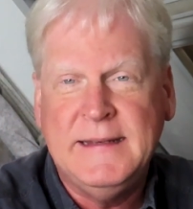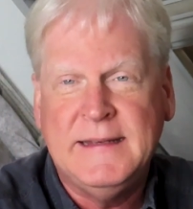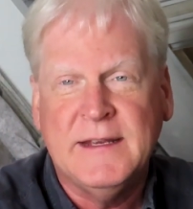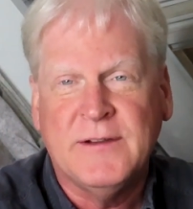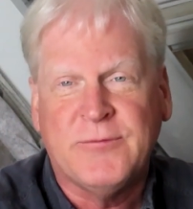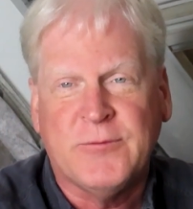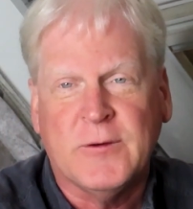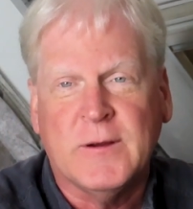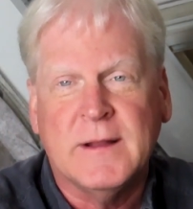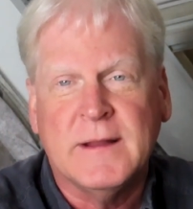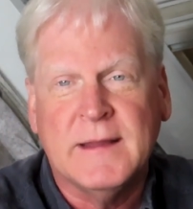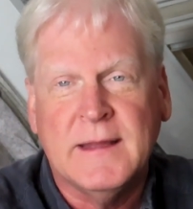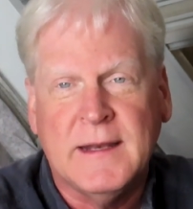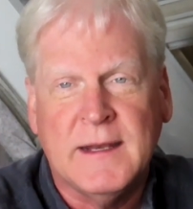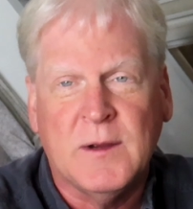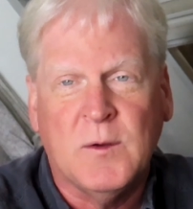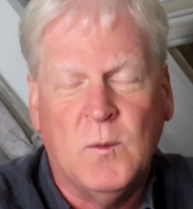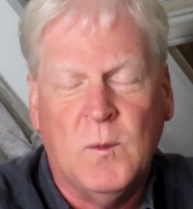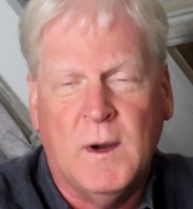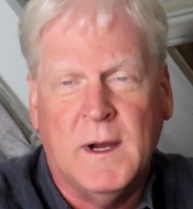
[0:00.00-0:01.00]
different than
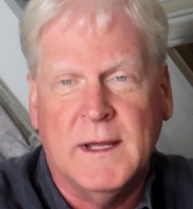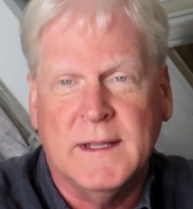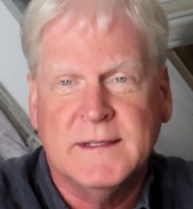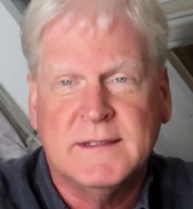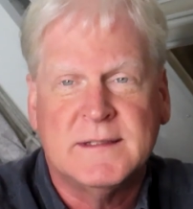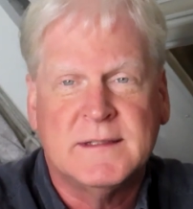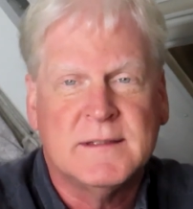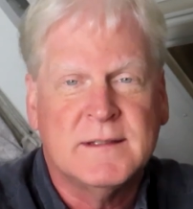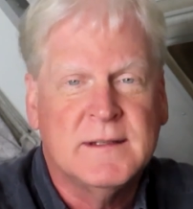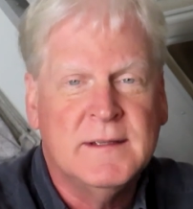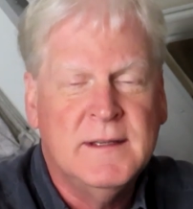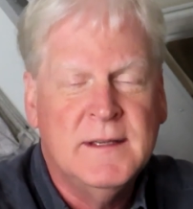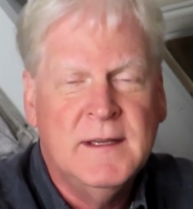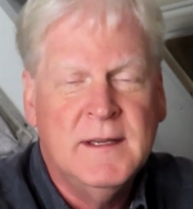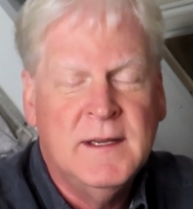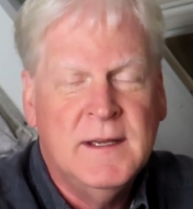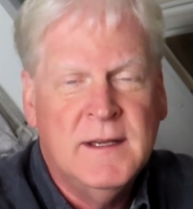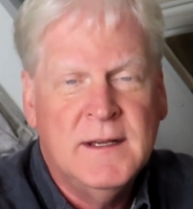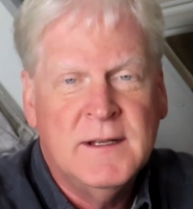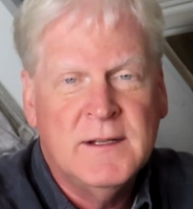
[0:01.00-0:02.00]
it was
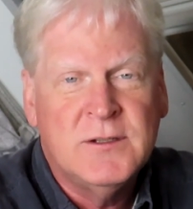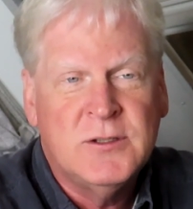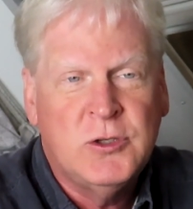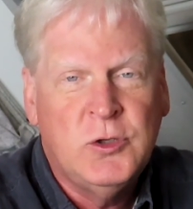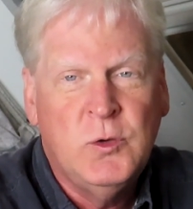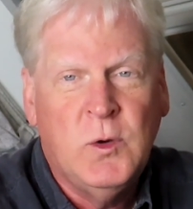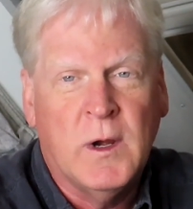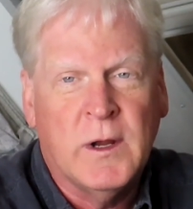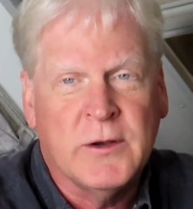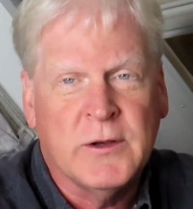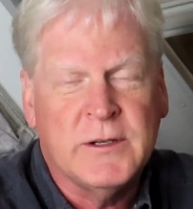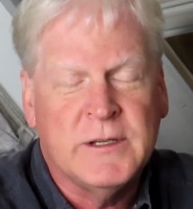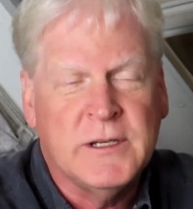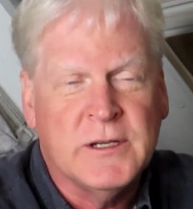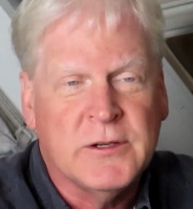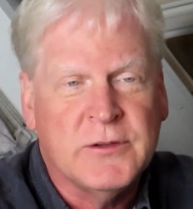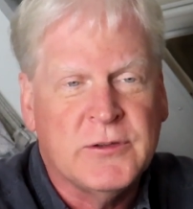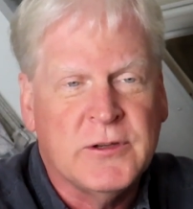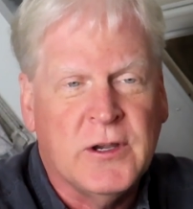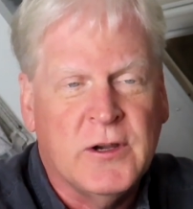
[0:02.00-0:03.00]
200
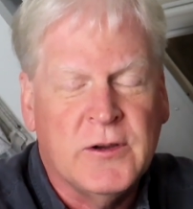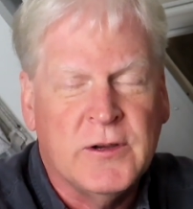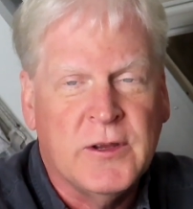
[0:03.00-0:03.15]
years ago.